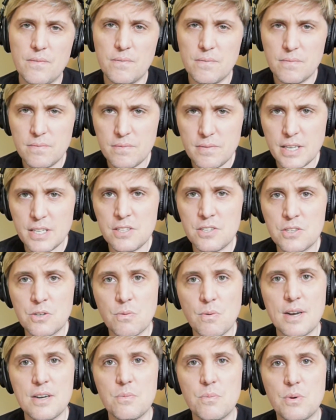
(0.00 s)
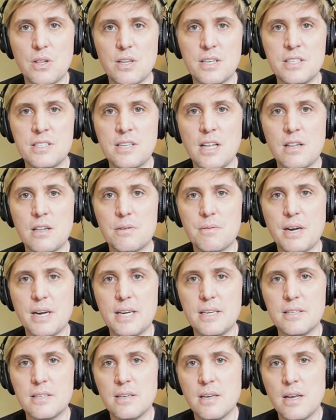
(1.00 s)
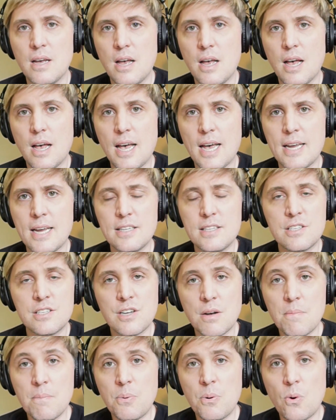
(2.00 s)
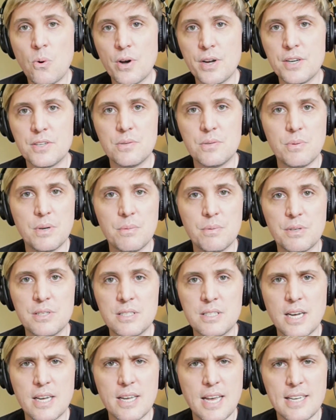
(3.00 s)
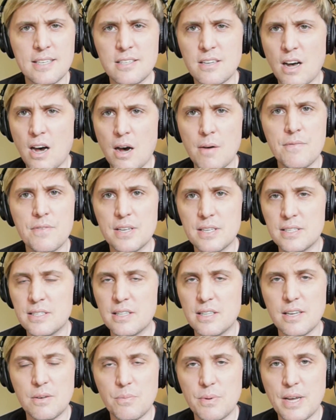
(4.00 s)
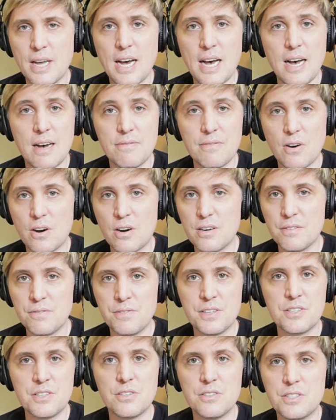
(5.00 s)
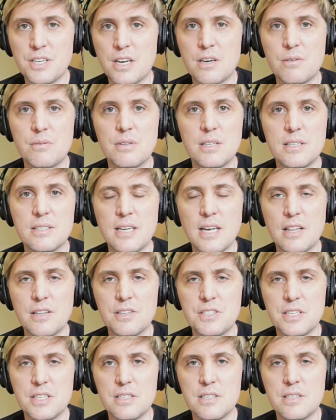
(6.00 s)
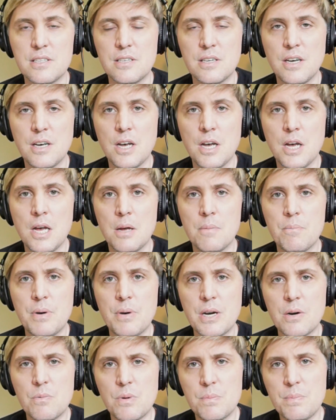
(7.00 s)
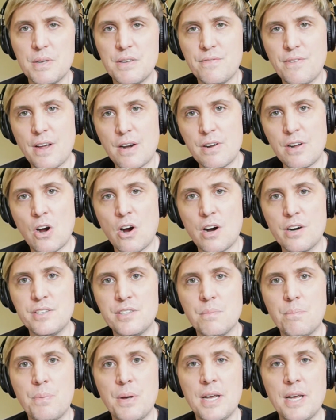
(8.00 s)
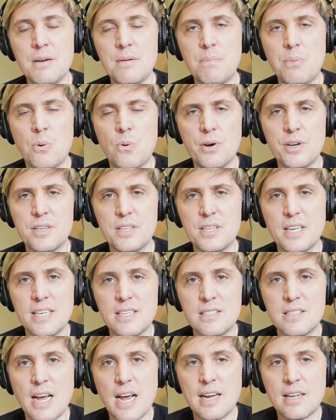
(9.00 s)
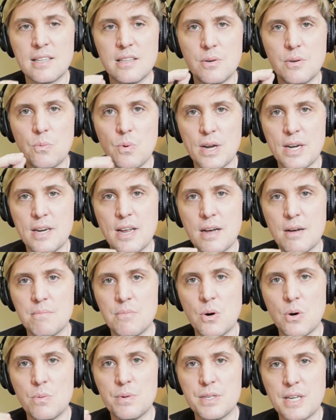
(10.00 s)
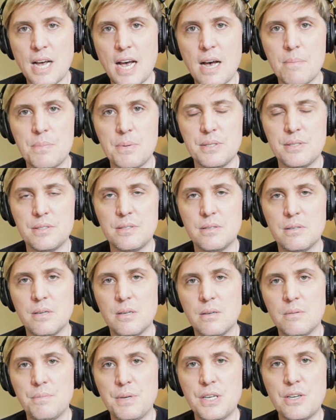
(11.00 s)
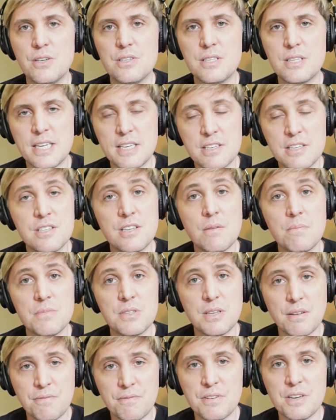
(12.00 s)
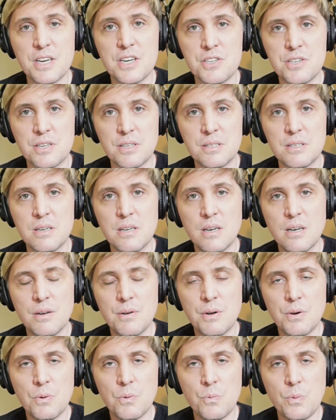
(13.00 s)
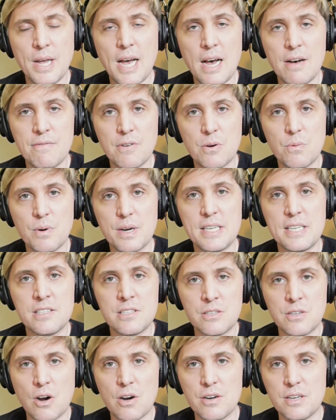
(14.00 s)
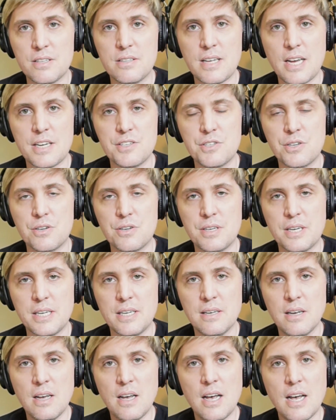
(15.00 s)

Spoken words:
This trend will accelerate. And at some point, we will say, yes, obviously, we have artificial general intelligence. But it will be very hard to pinpoint exactly when that moment happened. Because in some definition, we have already started that journey.